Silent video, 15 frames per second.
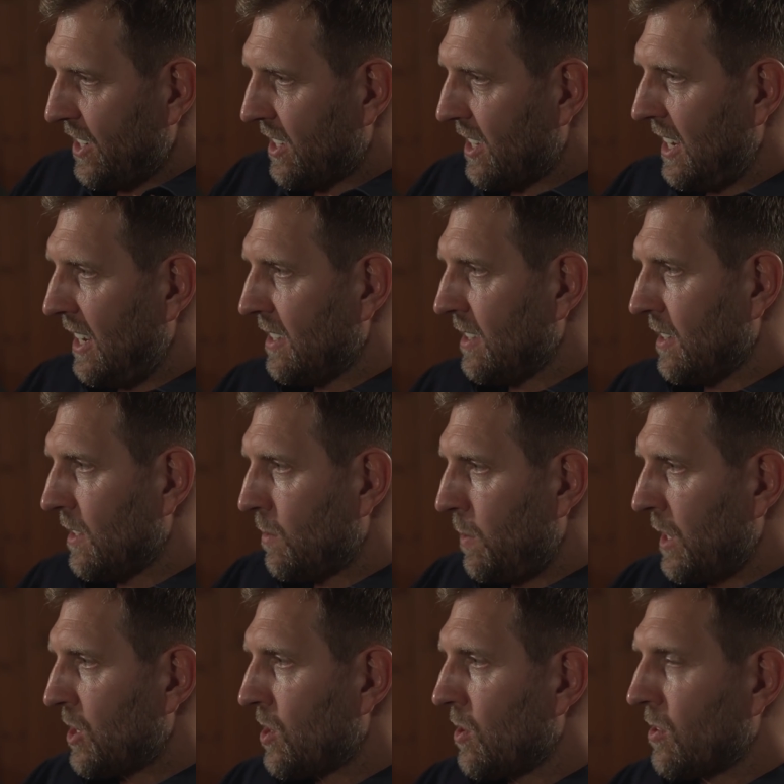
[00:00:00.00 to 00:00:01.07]
just has a
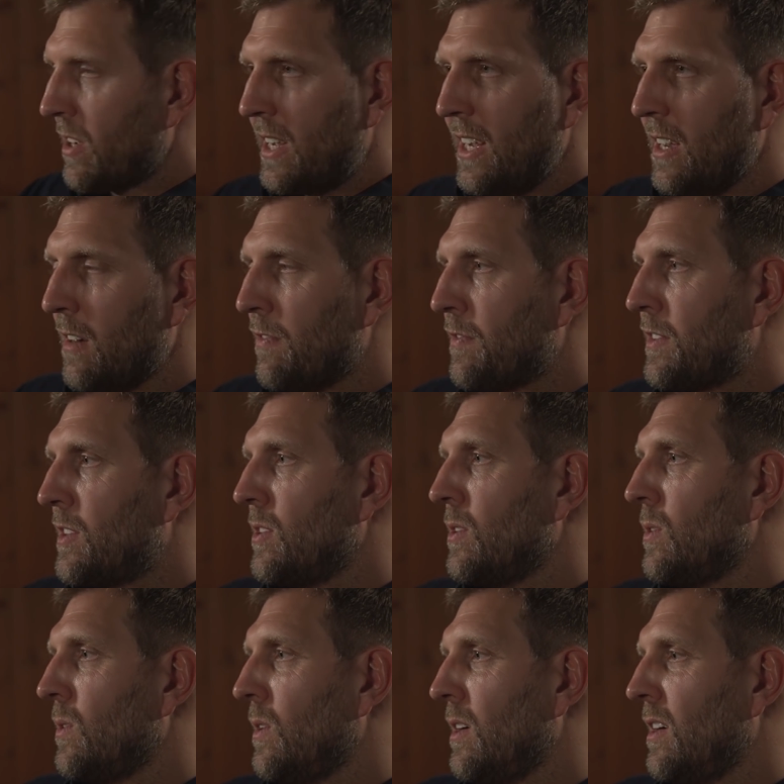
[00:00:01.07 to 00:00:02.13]
special gift
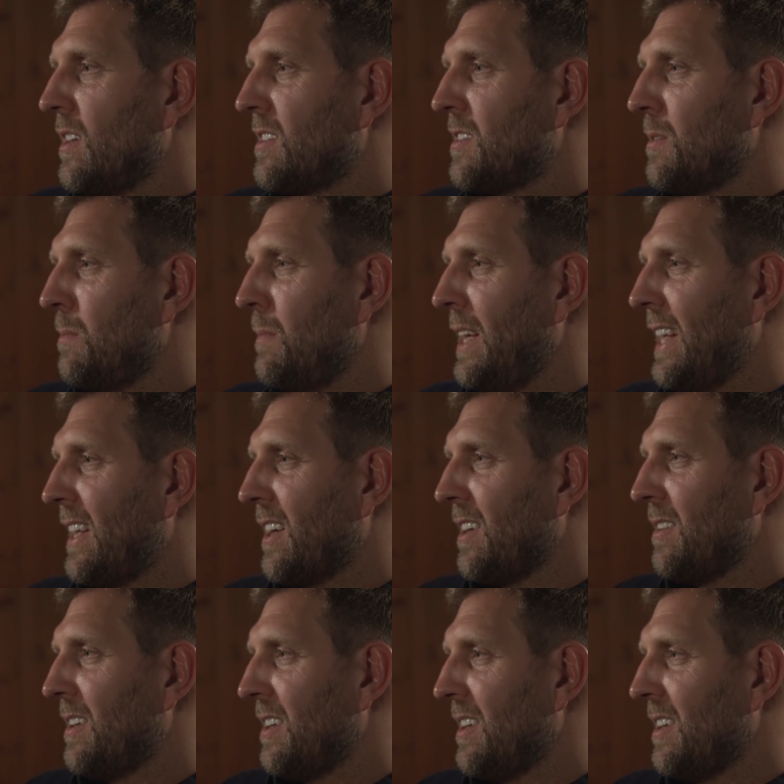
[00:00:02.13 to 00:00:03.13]
to make